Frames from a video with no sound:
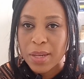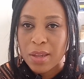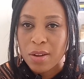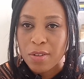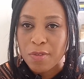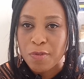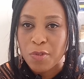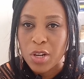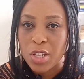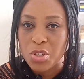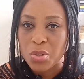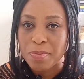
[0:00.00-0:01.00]
been here
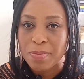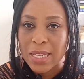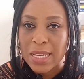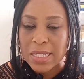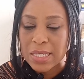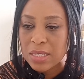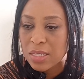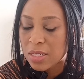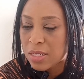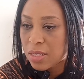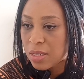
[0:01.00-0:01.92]
42 minutes.